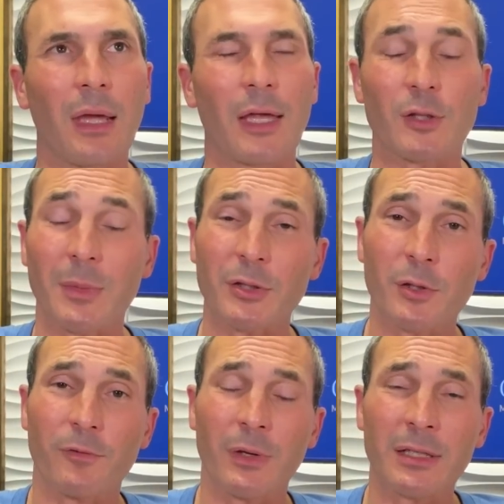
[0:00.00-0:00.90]
and so my
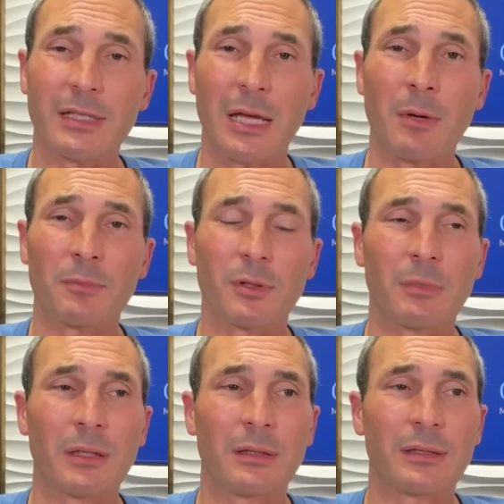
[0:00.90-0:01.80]
two friends came up to
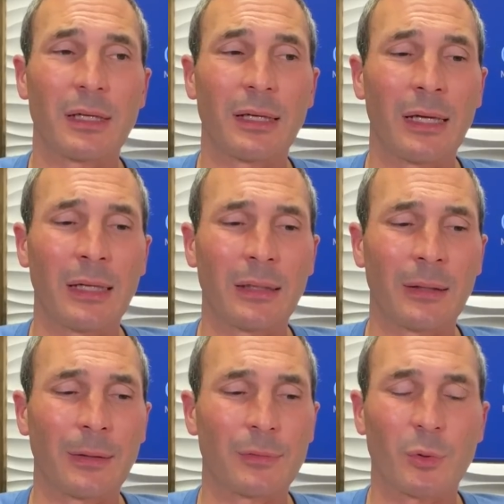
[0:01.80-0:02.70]
me and said hey
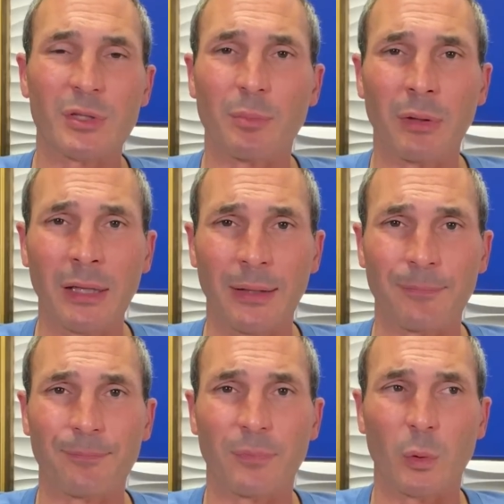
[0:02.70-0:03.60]
uh, so what's the plan
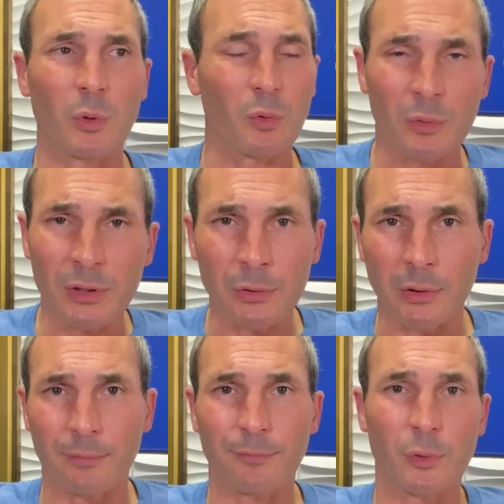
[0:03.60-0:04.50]
what, what are we
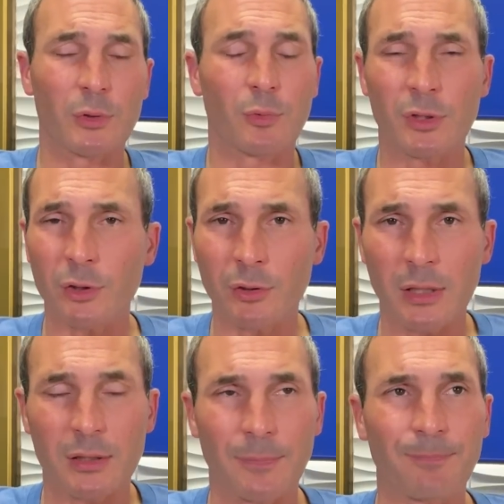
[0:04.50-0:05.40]
doing? What's, what's the
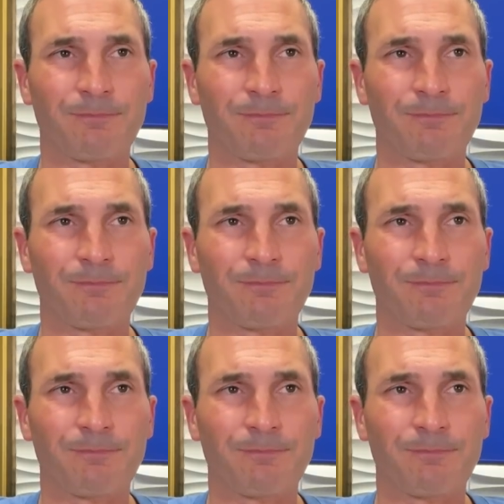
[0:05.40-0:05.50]
direction?